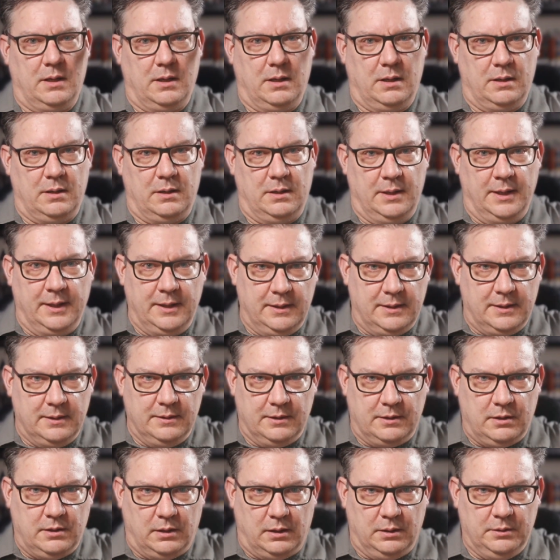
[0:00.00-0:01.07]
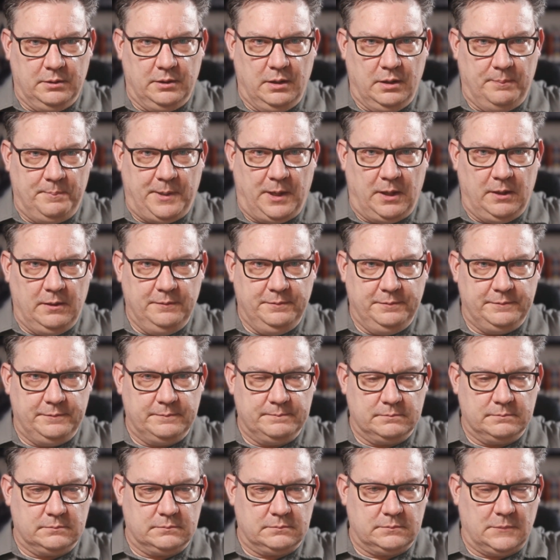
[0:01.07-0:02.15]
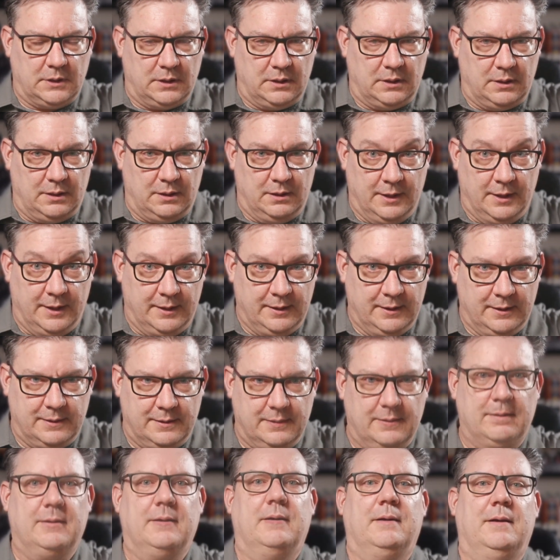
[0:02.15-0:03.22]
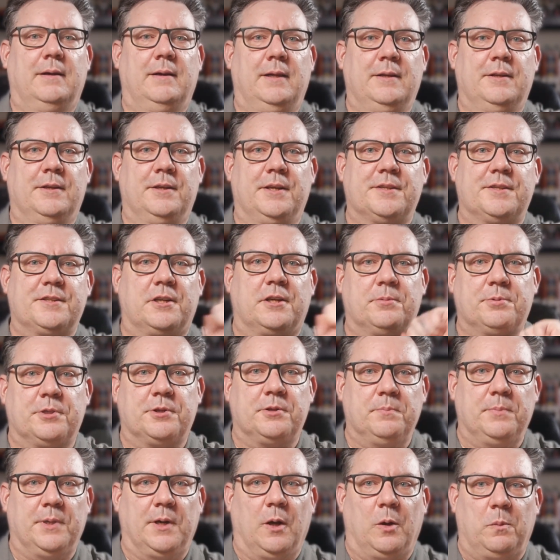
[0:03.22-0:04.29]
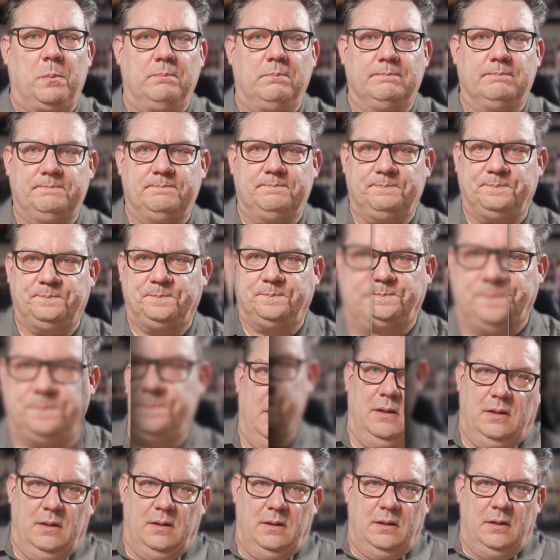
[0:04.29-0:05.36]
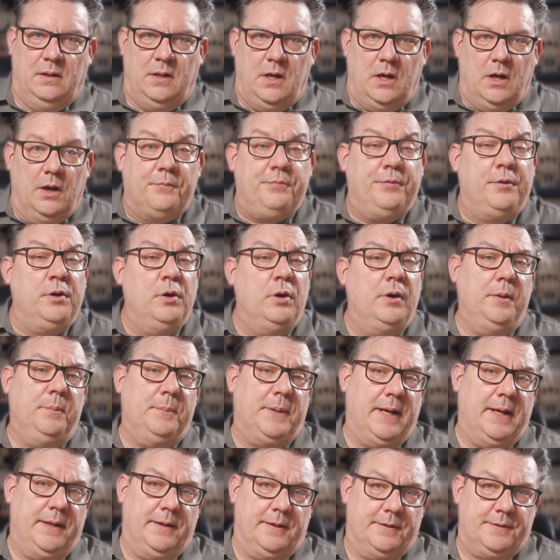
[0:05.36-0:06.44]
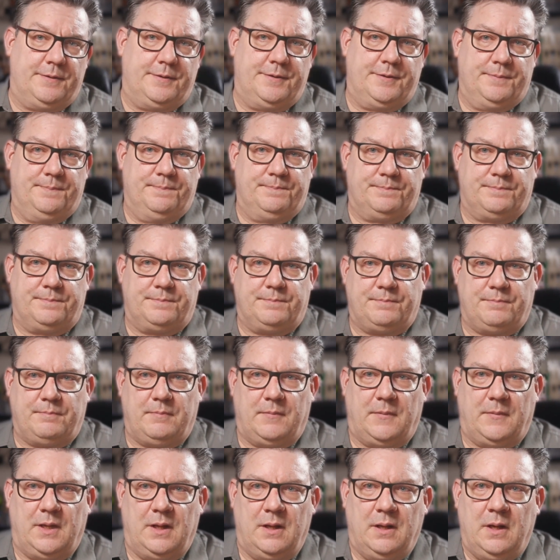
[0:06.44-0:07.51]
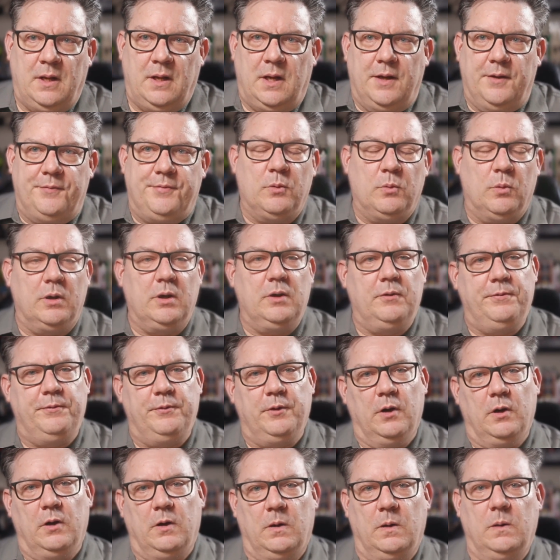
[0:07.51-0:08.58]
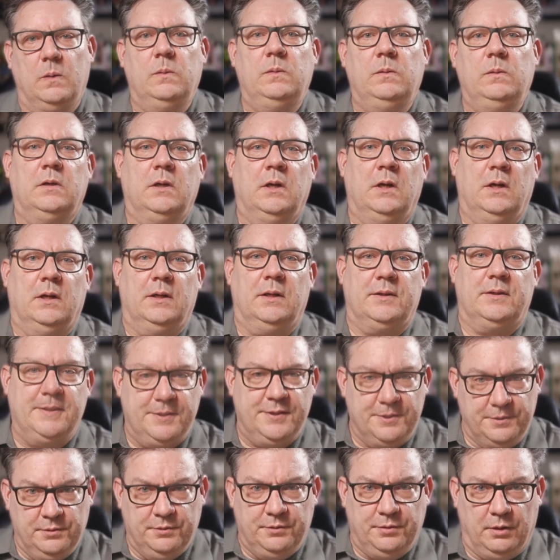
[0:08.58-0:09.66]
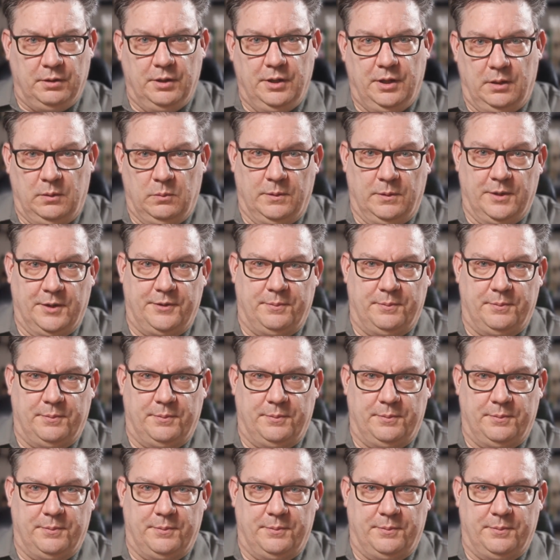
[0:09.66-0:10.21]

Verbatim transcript: Link in the card above, link in the description below. A few reminders. If you want to follow this tutorial with